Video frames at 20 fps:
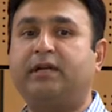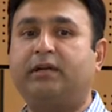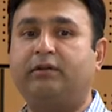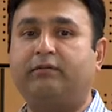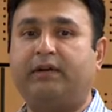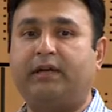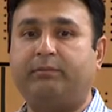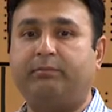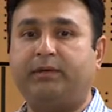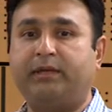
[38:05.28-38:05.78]
are
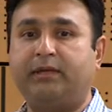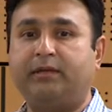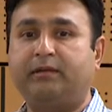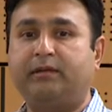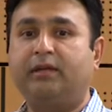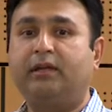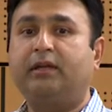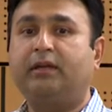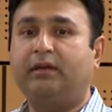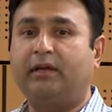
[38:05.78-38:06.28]
developing
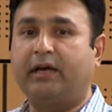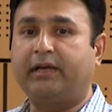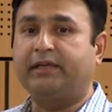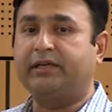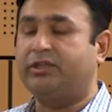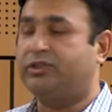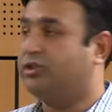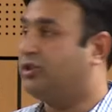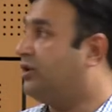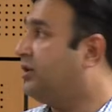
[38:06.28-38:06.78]
lung
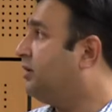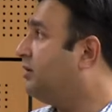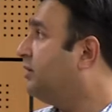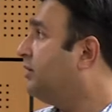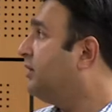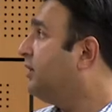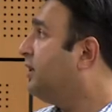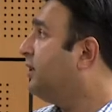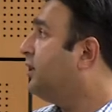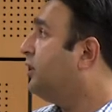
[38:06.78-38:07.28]
injury.
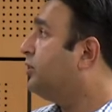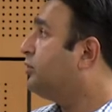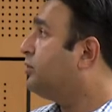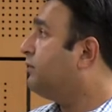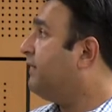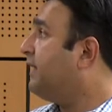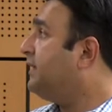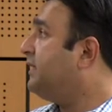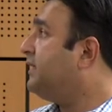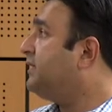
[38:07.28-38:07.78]
So
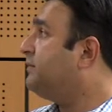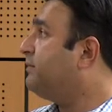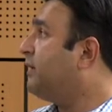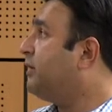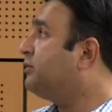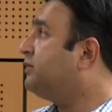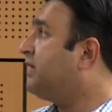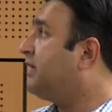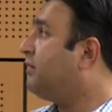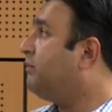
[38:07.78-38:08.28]
when these
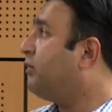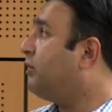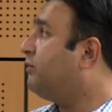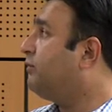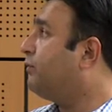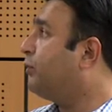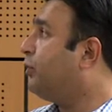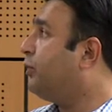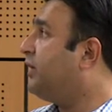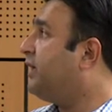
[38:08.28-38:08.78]
mice are about
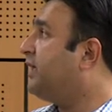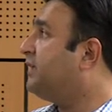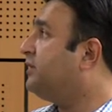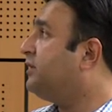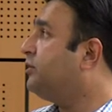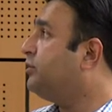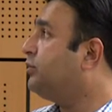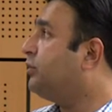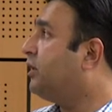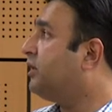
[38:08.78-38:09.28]
four days
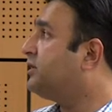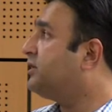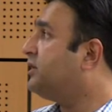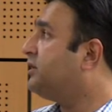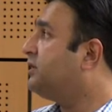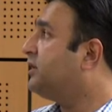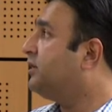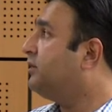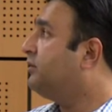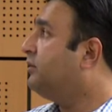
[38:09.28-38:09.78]
into
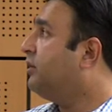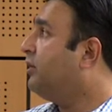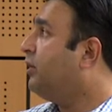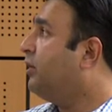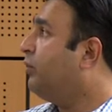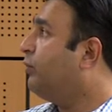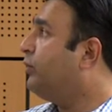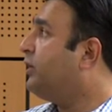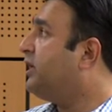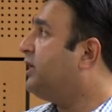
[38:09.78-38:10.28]
oxygen,
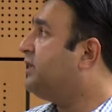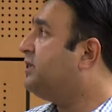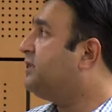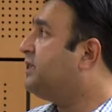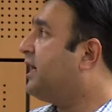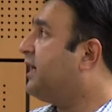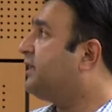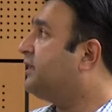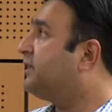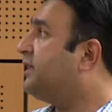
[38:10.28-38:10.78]
we
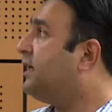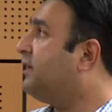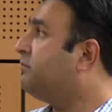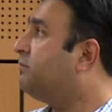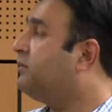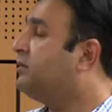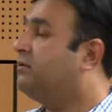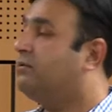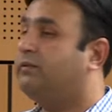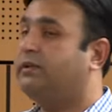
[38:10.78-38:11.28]
inject
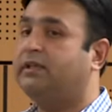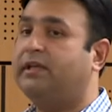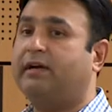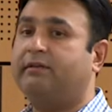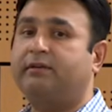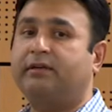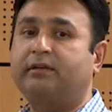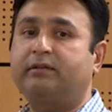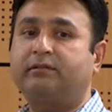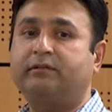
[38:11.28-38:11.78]
them with
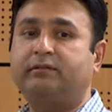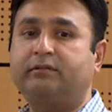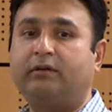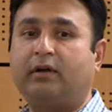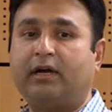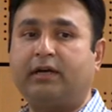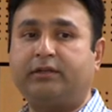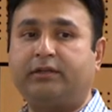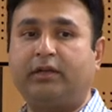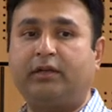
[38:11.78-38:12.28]
our
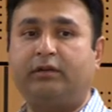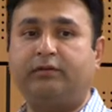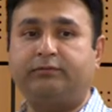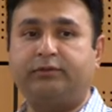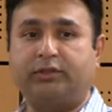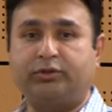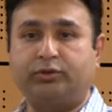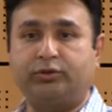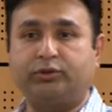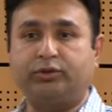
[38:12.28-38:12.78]
cocktail
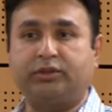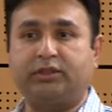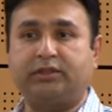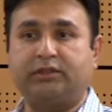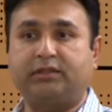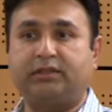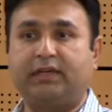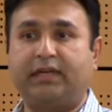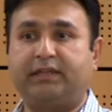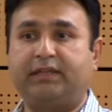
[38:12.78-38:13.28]
of the
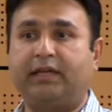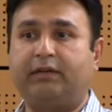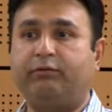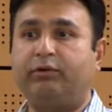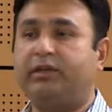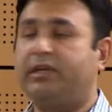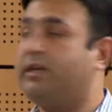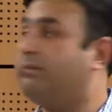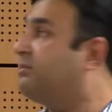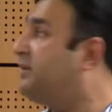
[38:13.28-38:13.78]
juices. And then
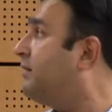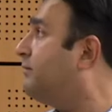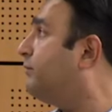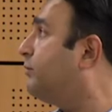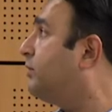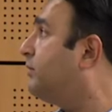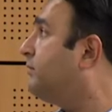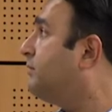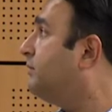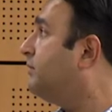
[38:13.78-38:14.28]
we keep them
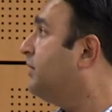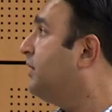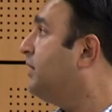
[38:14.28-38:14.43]
for